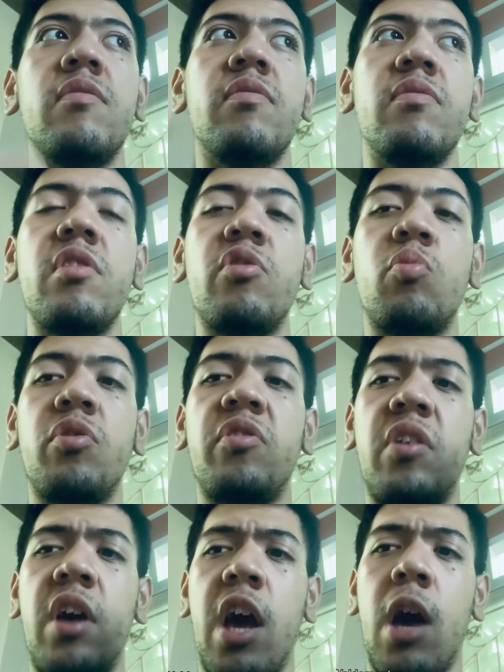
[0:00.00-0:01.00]
this was to
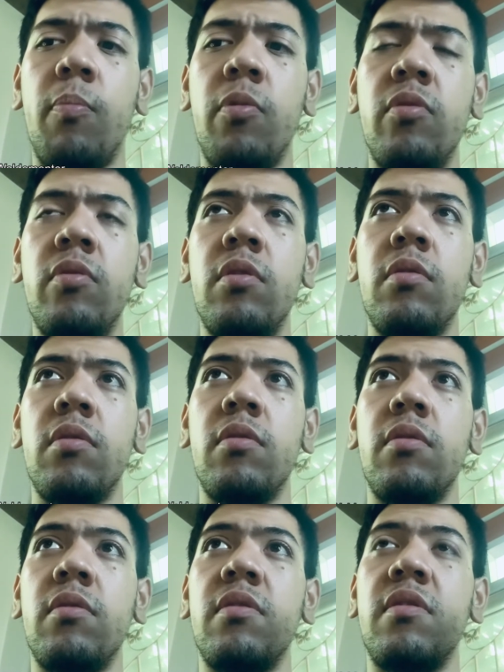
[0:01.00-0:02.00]
happen
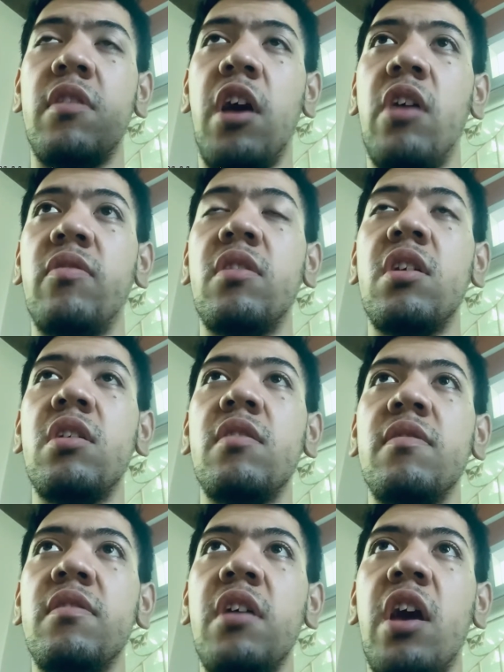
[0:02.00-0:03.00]
that
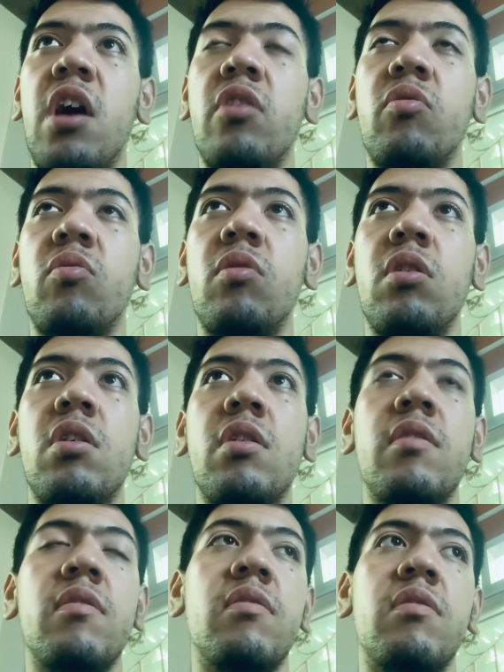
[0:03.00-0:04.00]
they has
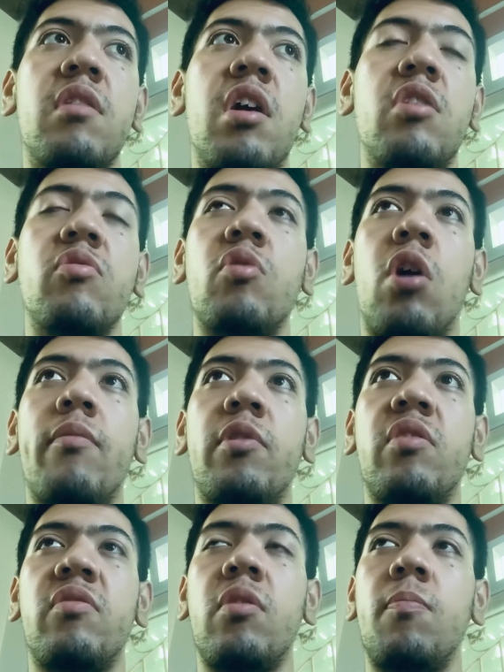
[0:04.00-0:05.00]
they
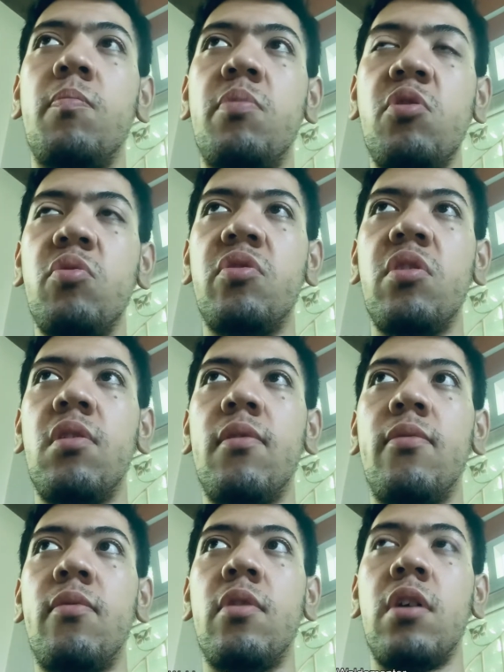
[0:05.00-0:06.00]
dominant abusive
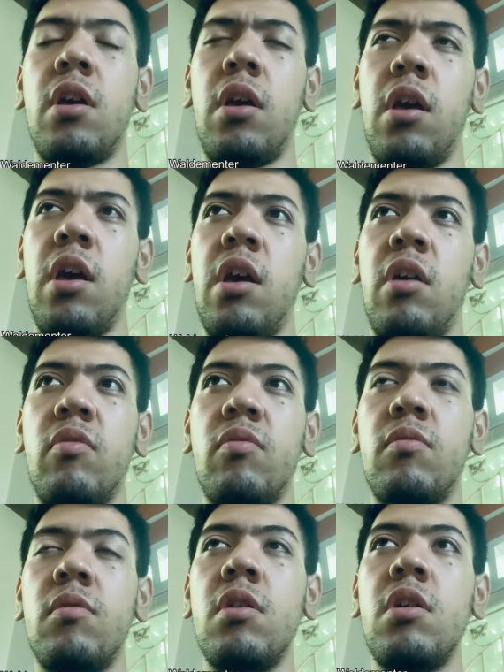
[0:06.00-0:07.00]
and
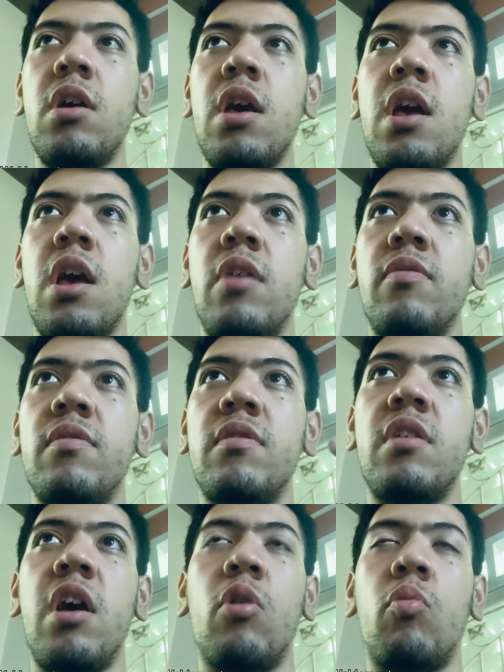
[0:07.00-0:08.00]

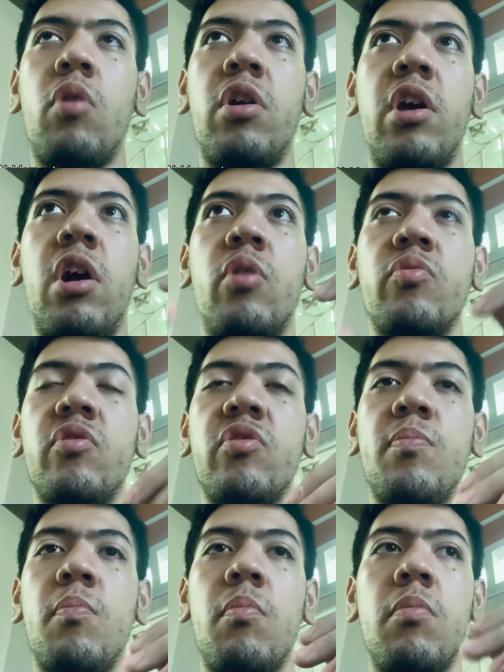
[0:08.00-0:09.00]
they ran out of,
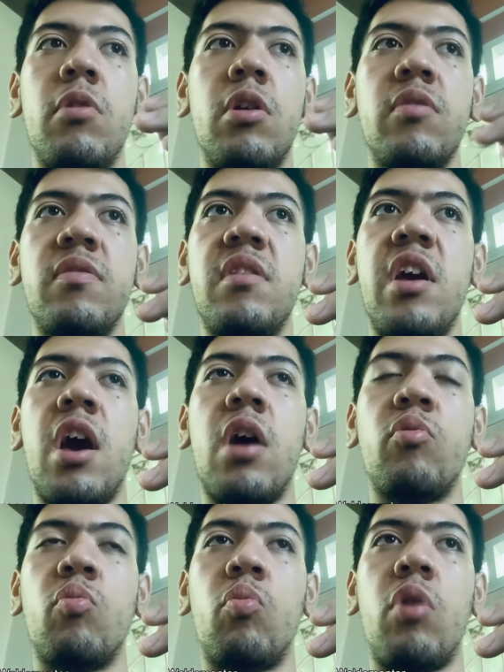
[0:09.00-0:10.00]
they
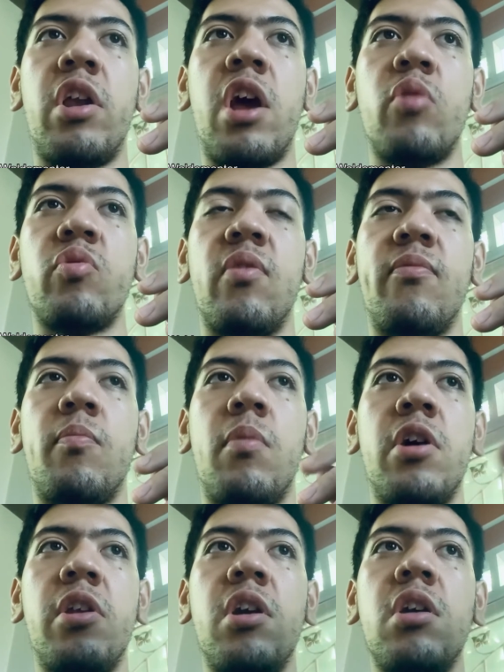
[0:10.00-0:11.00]
had ran out of
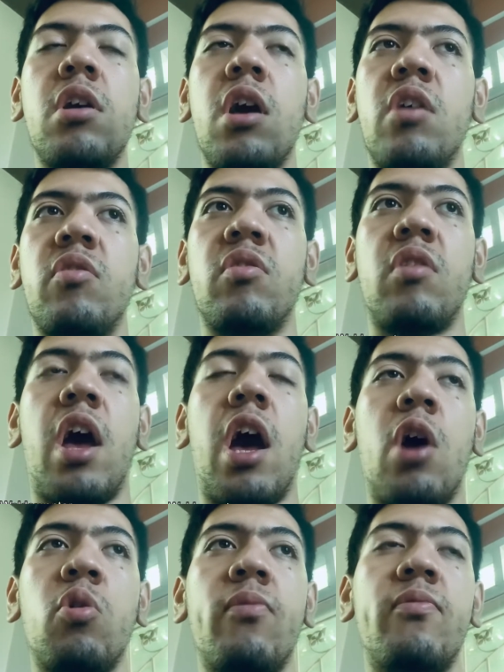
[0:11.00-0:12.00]
money had an
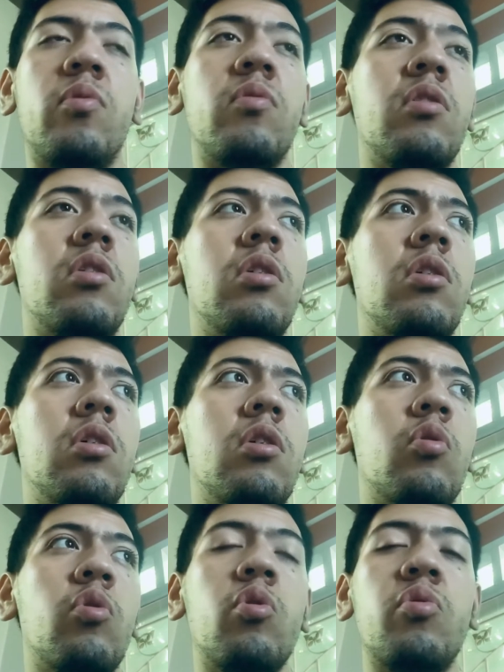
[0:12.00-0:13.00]
elephant
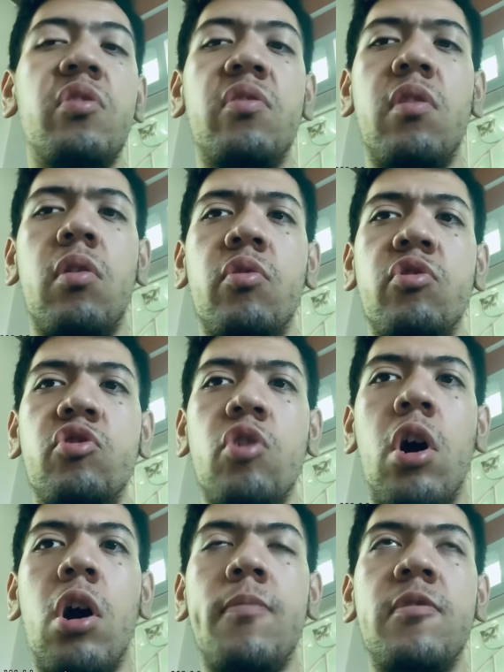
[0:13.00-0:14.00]
losing their
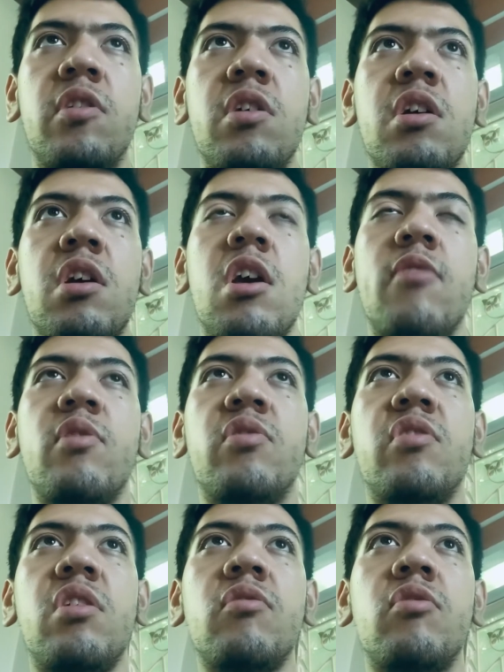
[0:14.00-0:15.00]
jobs if it
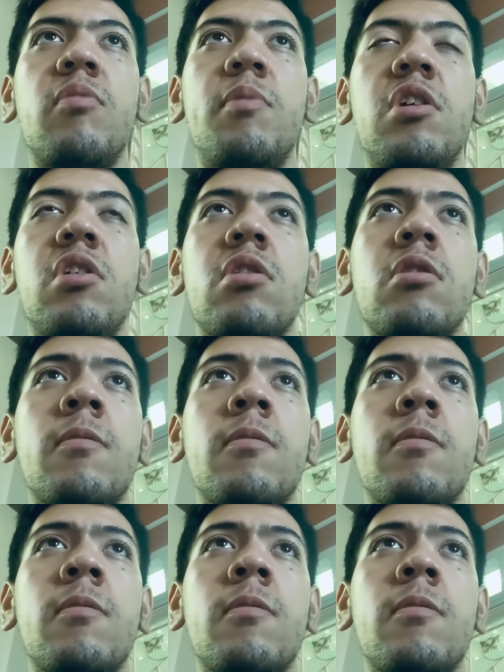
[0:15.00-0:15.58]
seems to be